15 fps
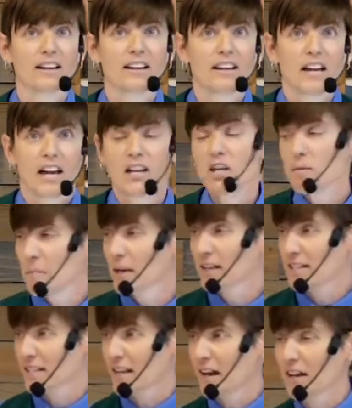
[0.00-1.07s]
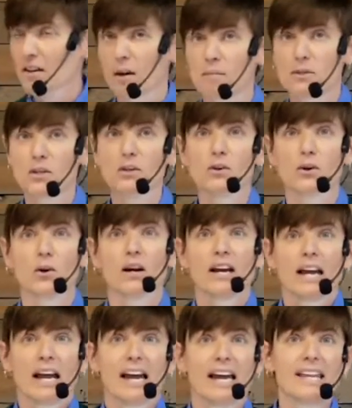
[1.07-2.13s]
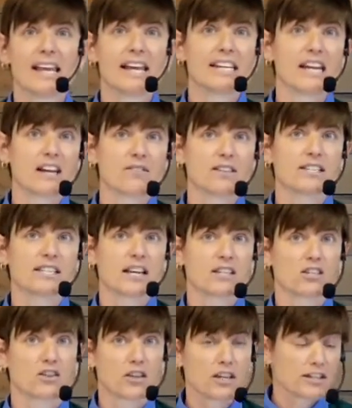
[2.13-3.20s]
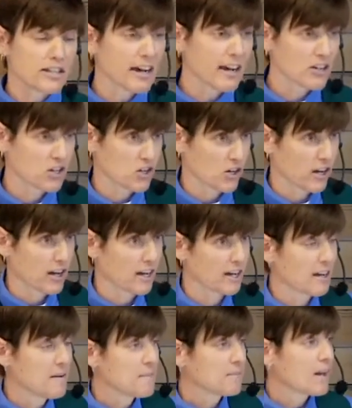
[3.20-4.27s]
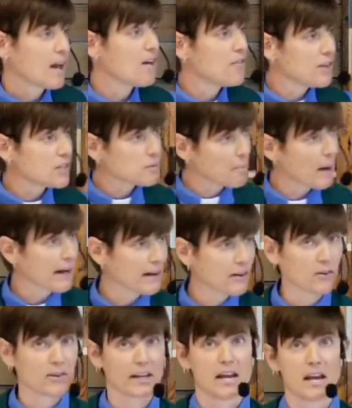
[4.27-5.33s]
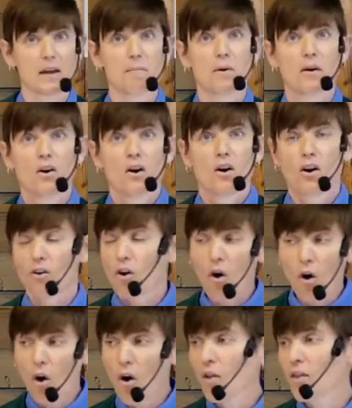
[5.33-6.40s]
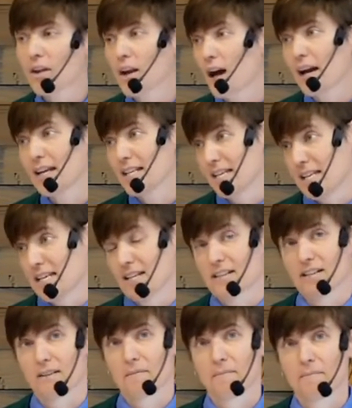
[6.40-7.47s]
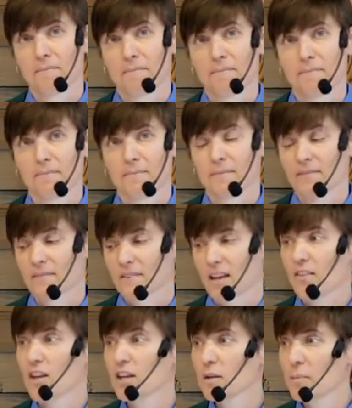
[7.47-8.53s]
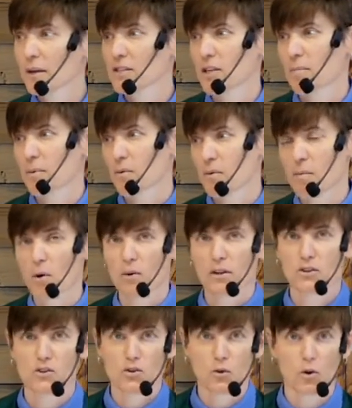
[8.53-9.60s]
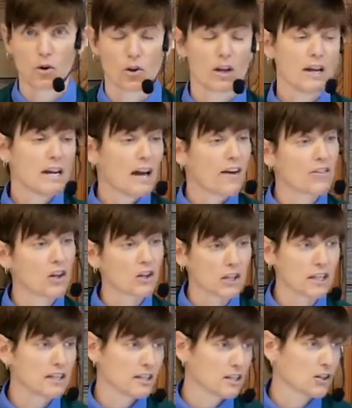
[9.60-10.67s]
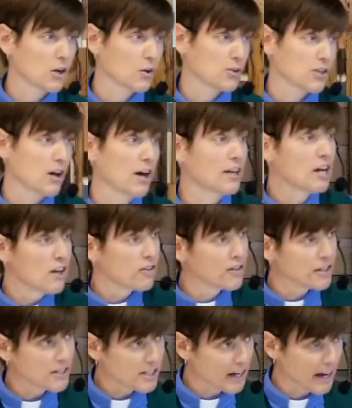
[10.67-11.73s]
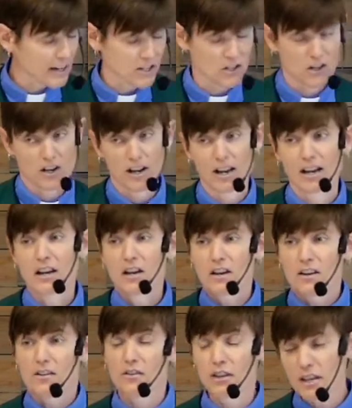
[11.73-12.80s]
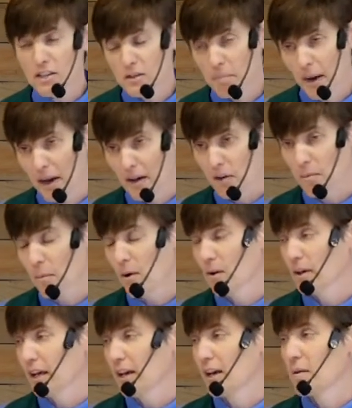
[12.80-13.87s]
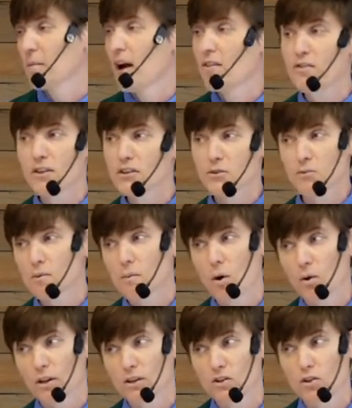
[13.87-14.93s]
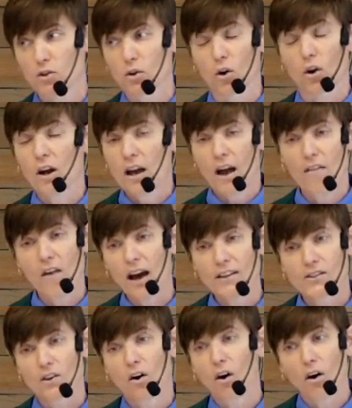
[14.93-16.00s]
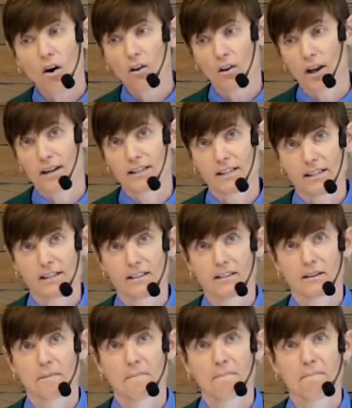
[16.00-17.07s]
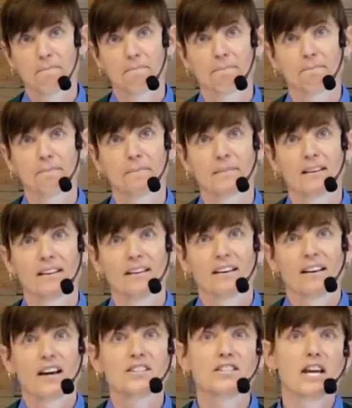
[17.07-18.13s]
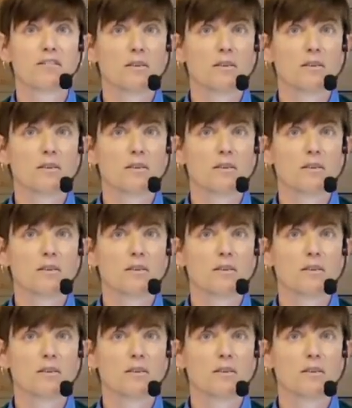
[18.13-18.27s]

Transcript: And he picks that up too. And then Navin says, This ashtray and this paddle game are all that I need. And then he picks up a remote control. And the litany goes on. This ashtray, this paddleball game, and this remote control, and that's all I need. As Navin